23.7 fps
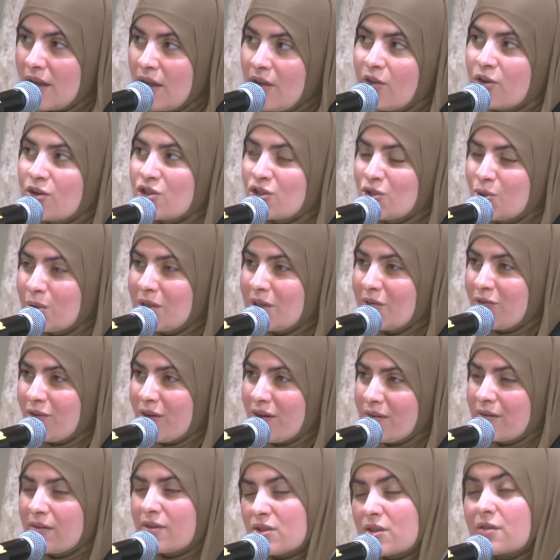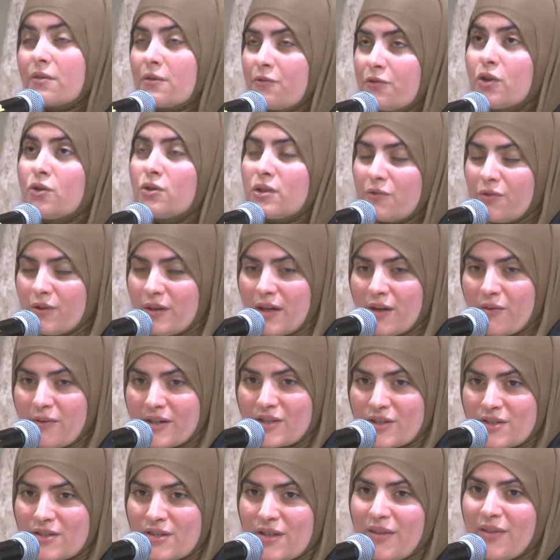There's two different, there's a few different
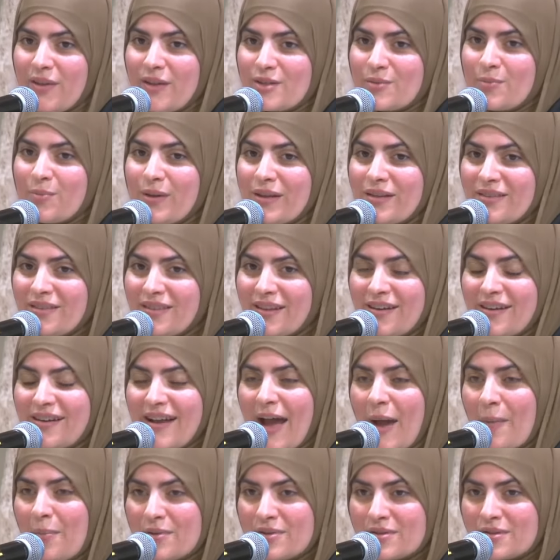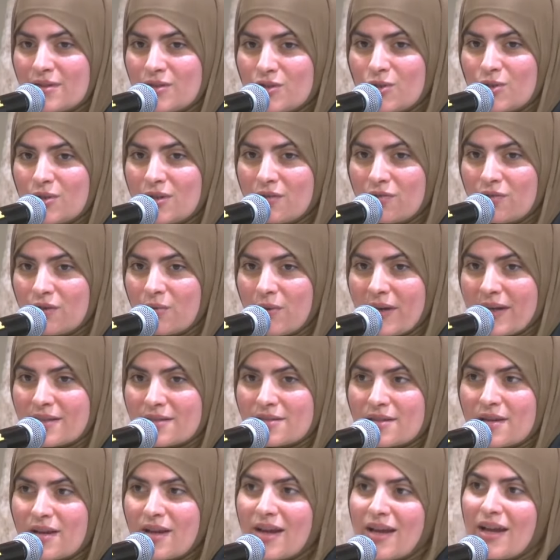narrations on this, but there happens in two different
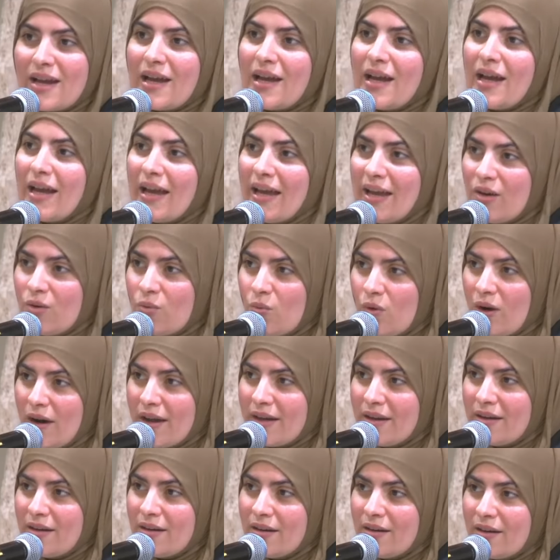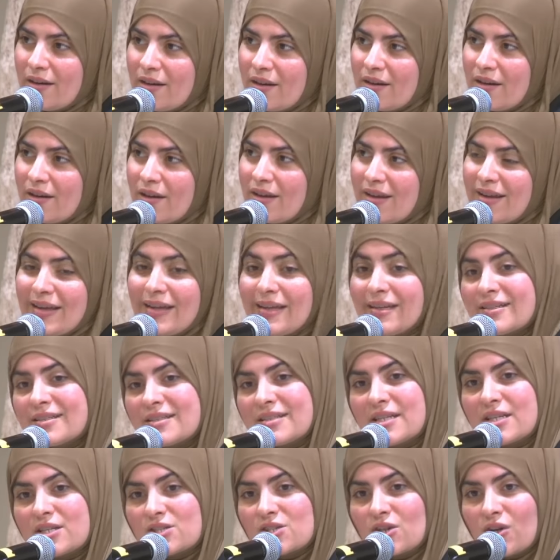ways. In one, he
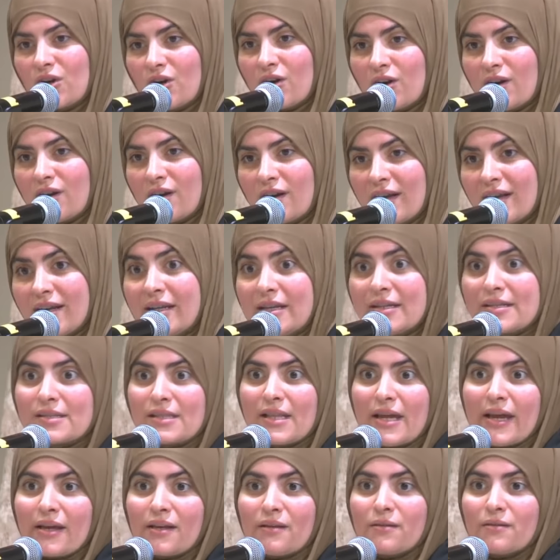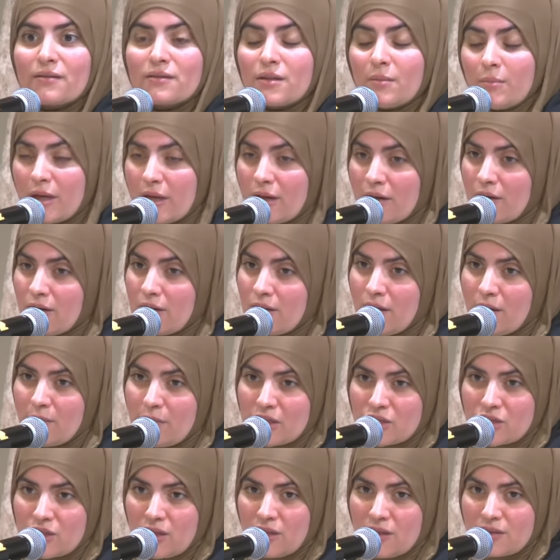sees her and he's like, Tabarakallah,
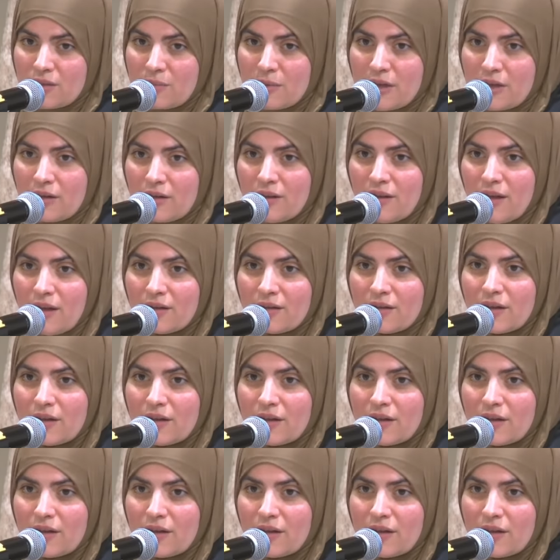mashallah, Tabarakallah.